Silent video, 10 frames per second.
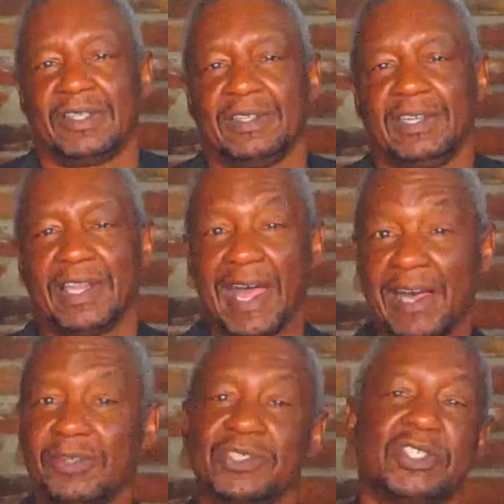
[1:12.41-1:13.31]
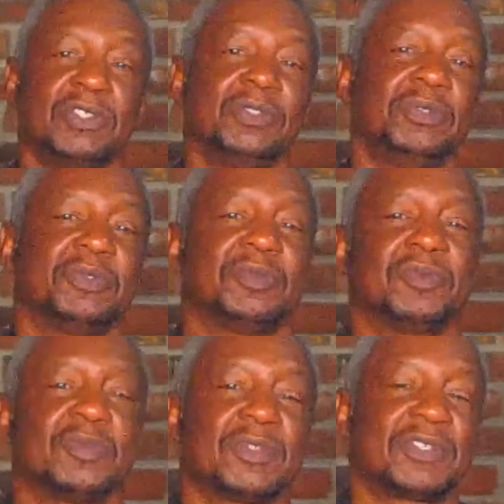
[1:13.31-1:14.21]
and how to
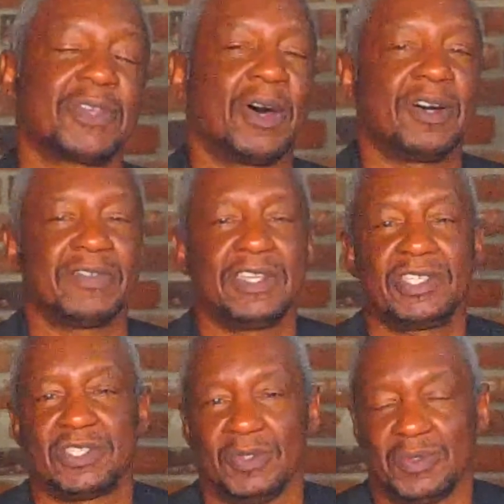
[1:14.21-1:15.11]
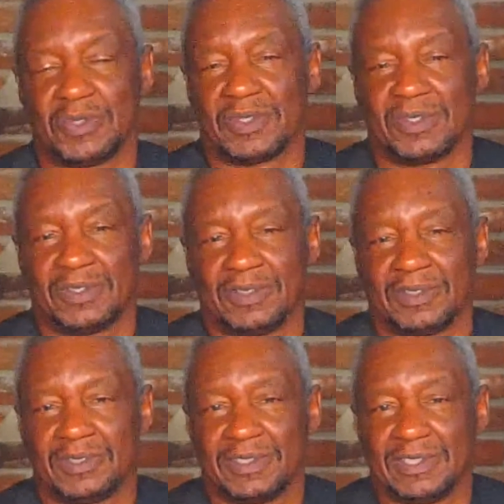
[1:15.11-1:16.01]
solve issues
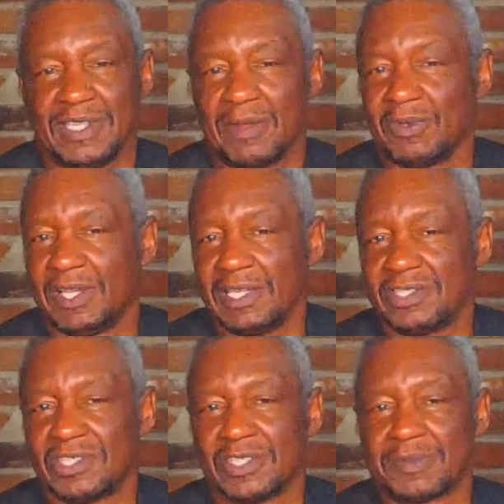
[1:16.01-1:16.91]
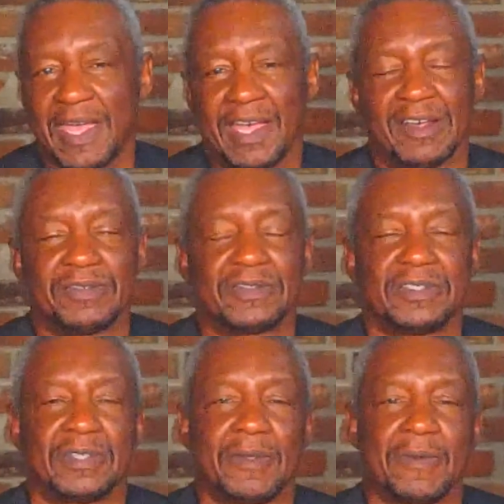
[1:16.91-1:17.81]
that relationships have.
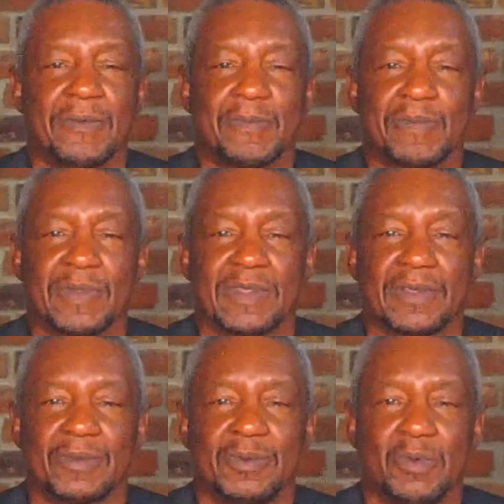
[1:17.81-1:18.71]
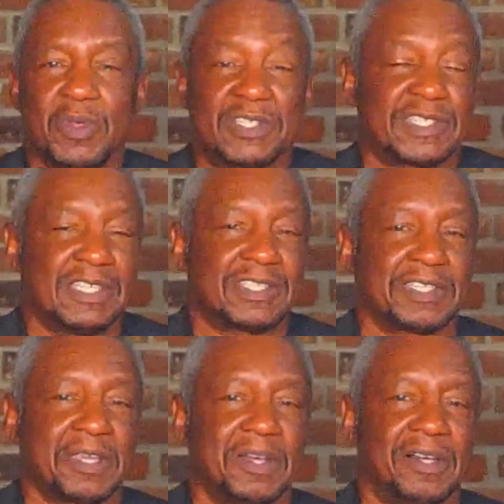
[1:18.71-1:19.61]
When we see such
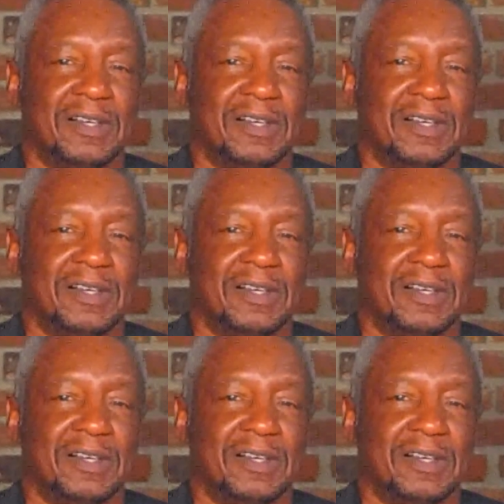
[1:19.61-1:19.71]
a